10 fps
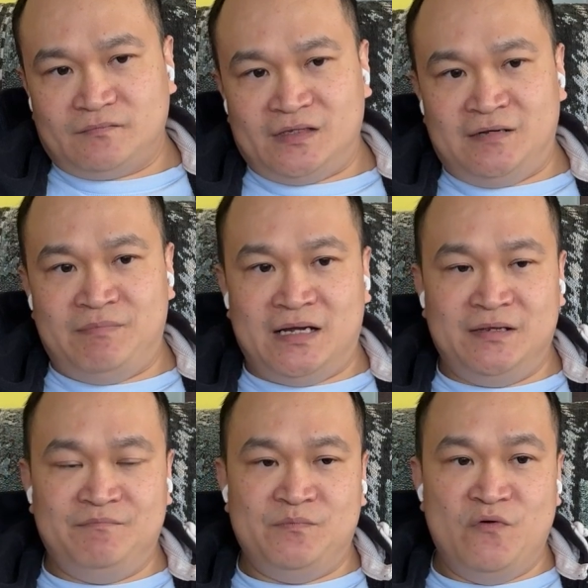I buy
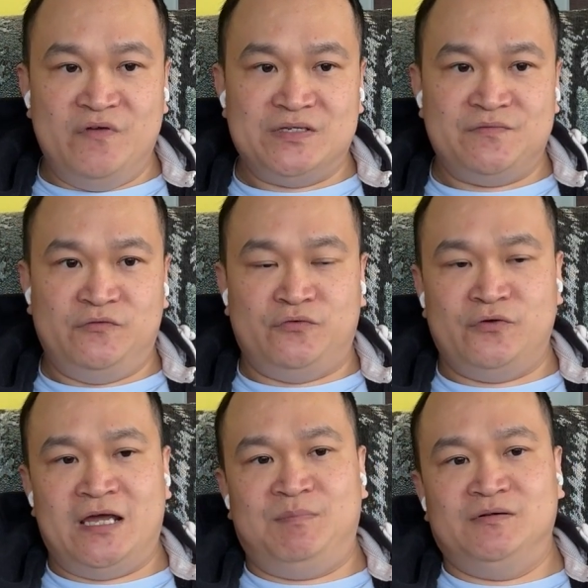movies through
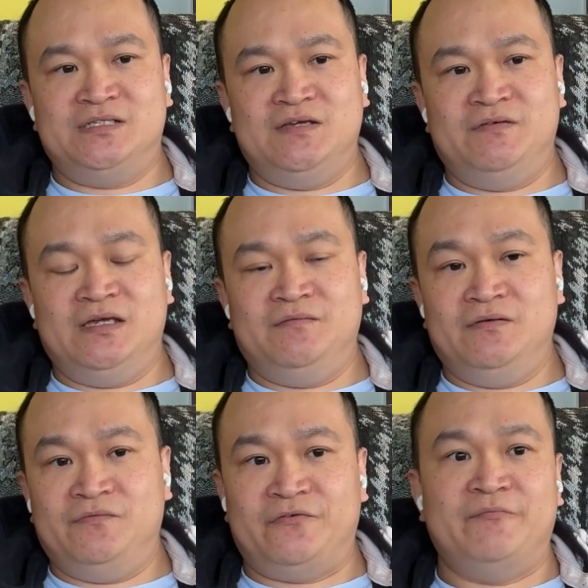Apple TV
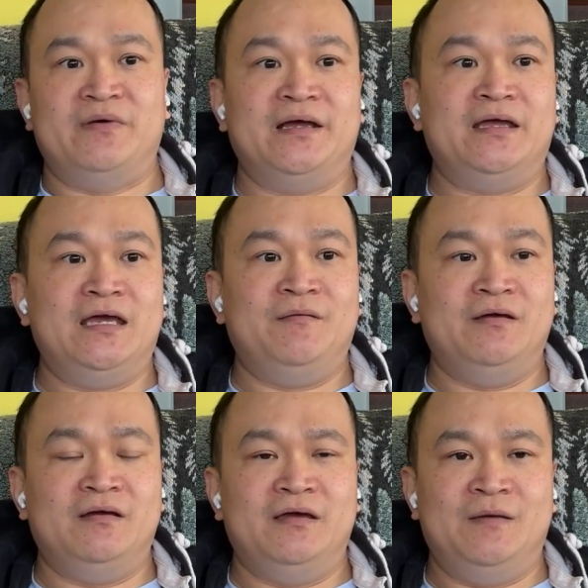from my
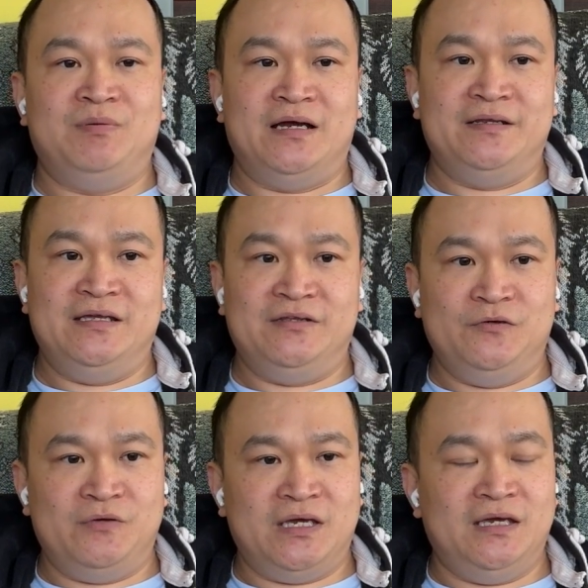Apple ID in the
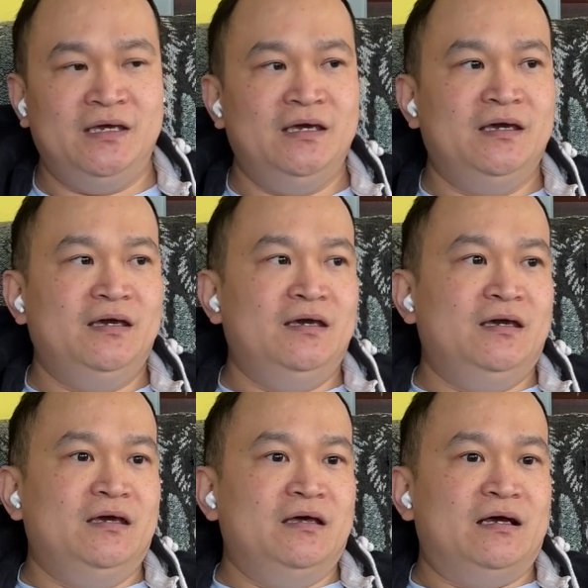UK.
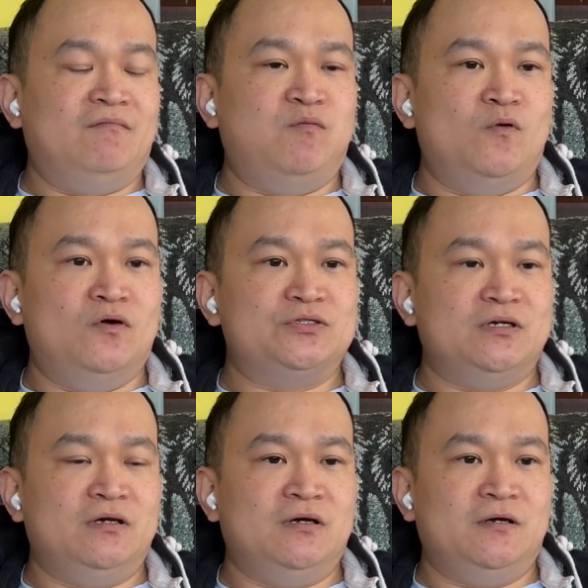I've watched
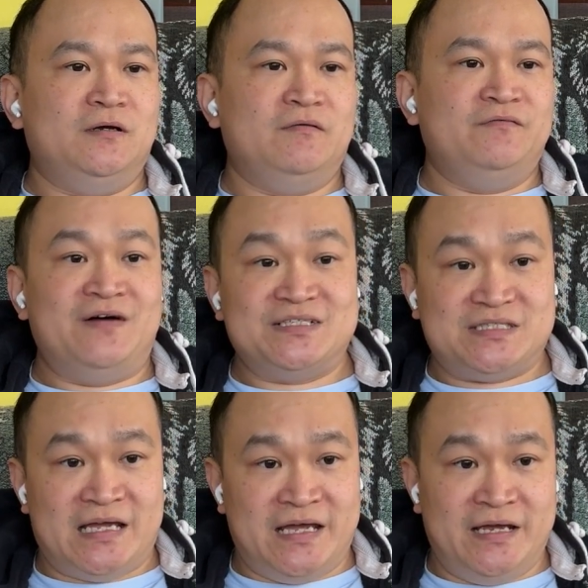Fast
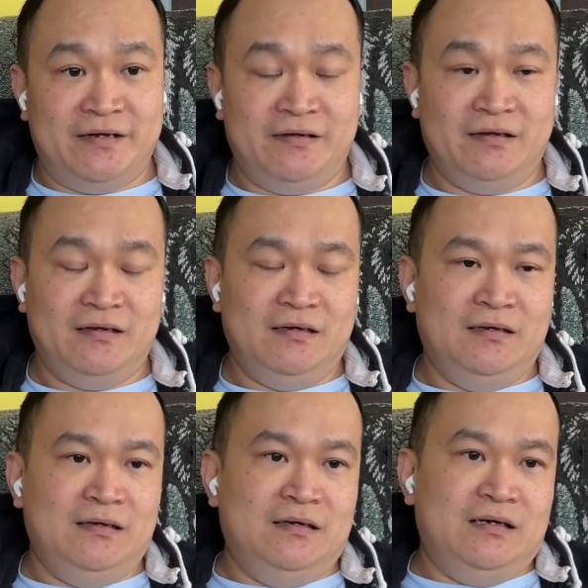10.
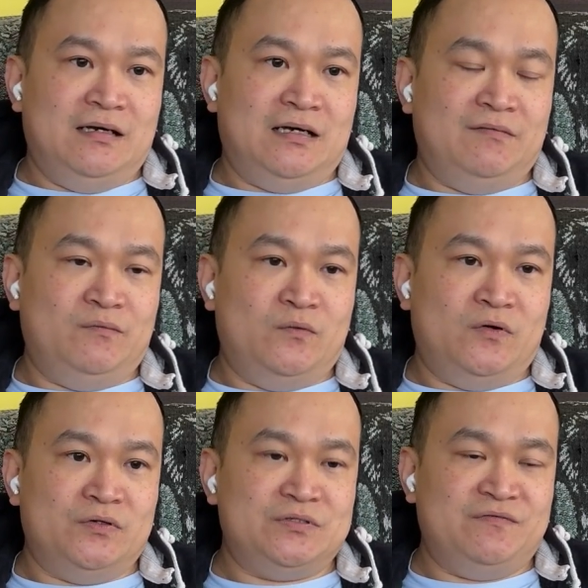I've
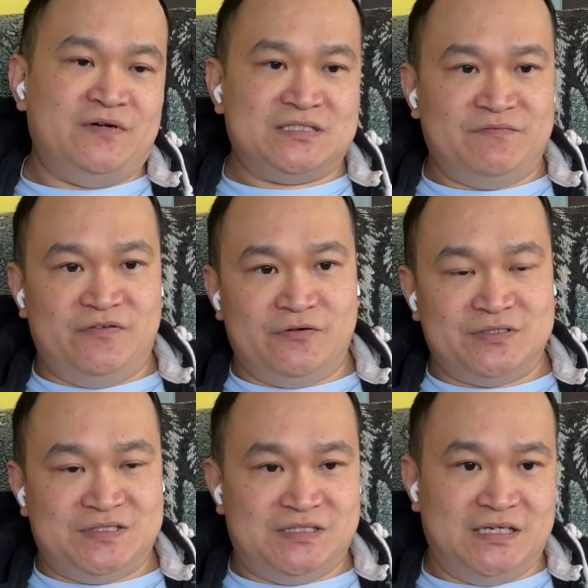watched Fast and
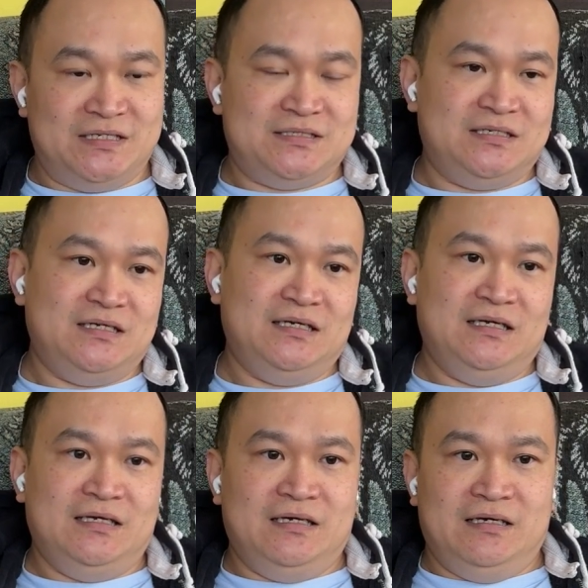Furious 6.
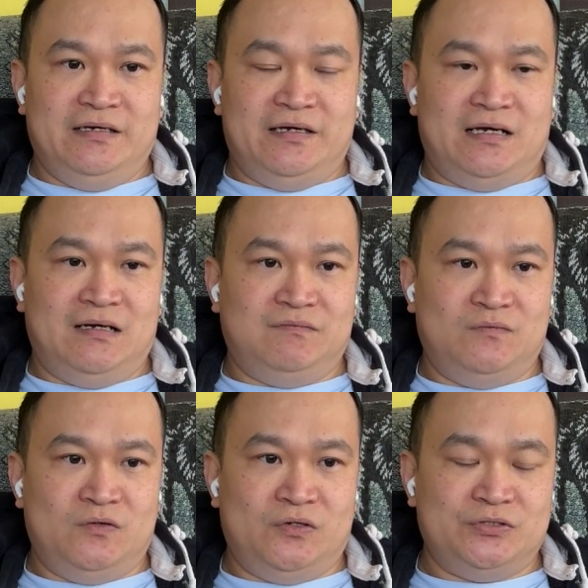I've
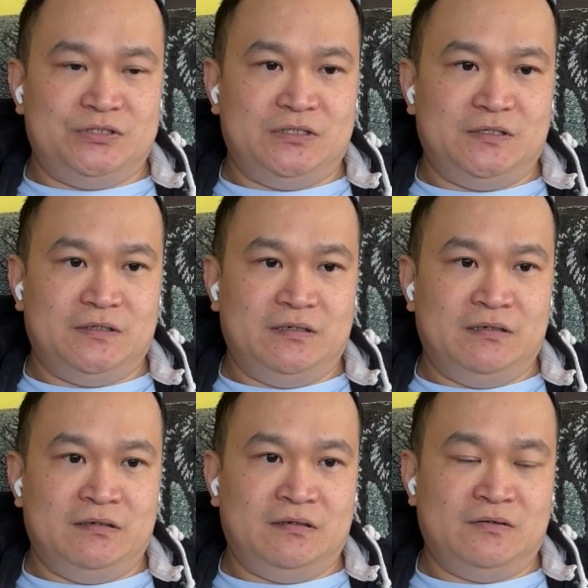watched
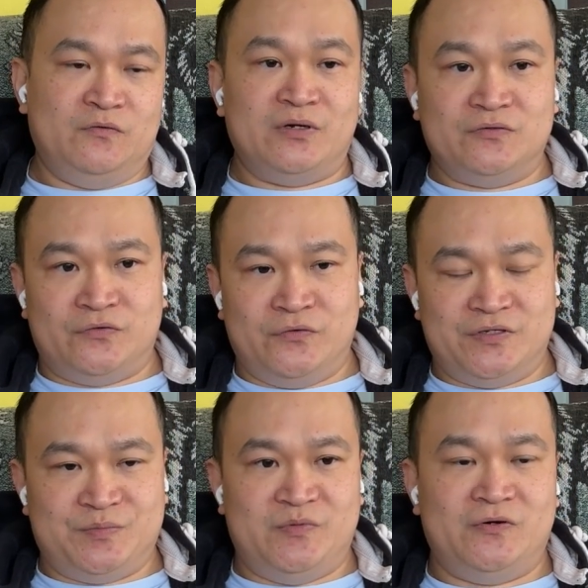Gran
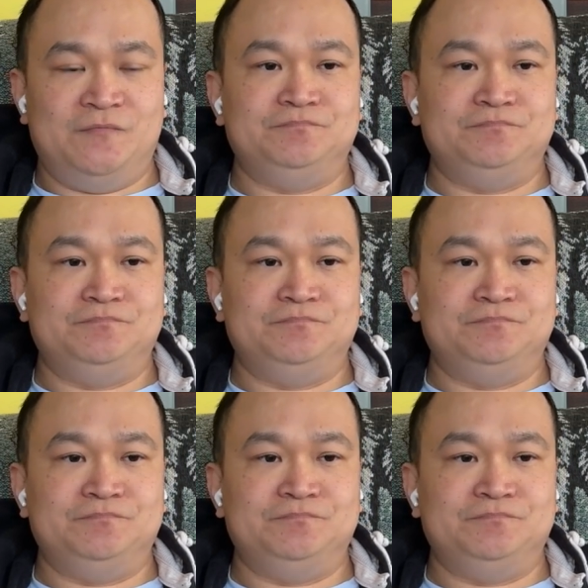Turismo.